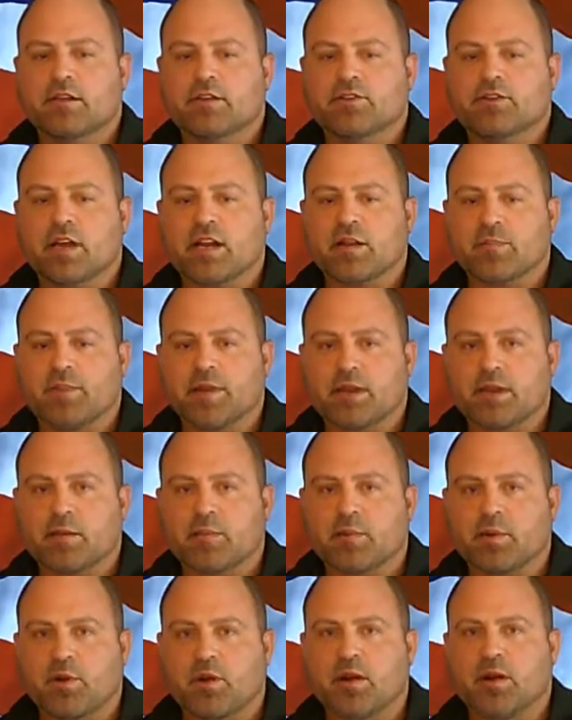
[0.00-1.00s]
try to pick it
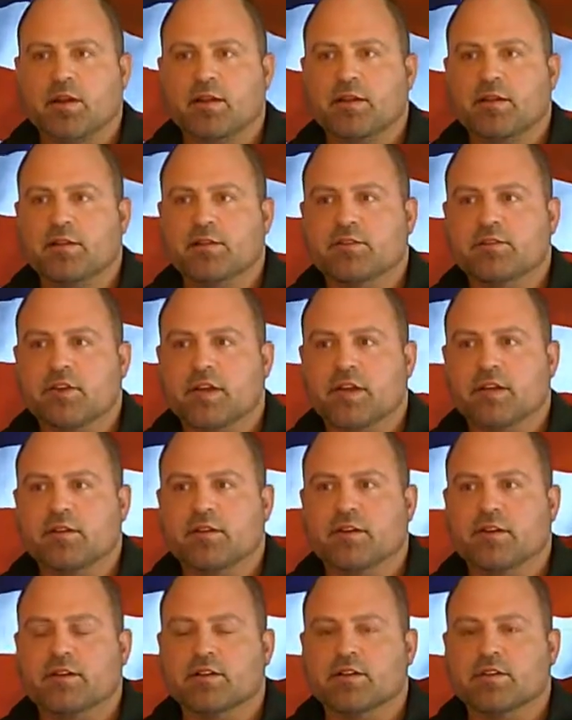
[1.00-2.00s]
apart, you try to
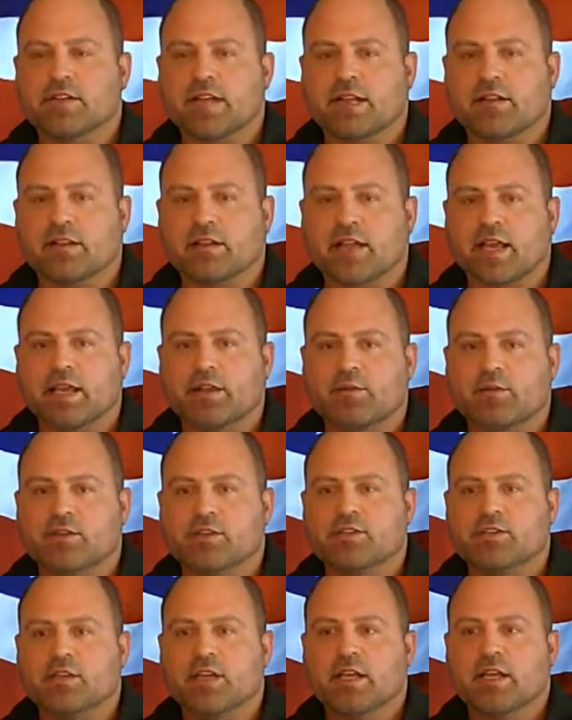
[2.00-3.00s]
understand the
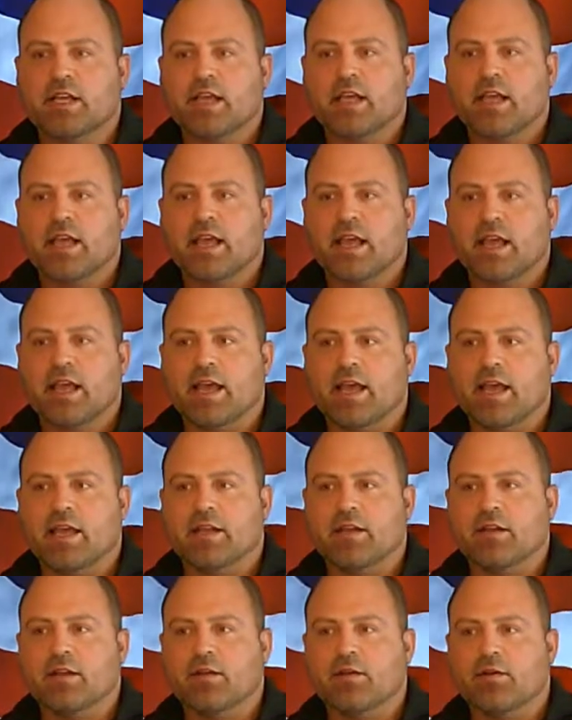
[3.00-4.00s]
language,
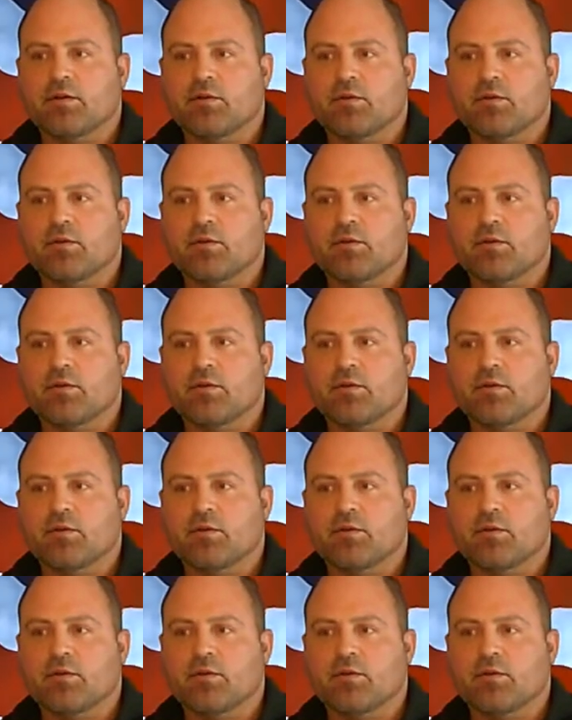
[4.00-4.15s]
and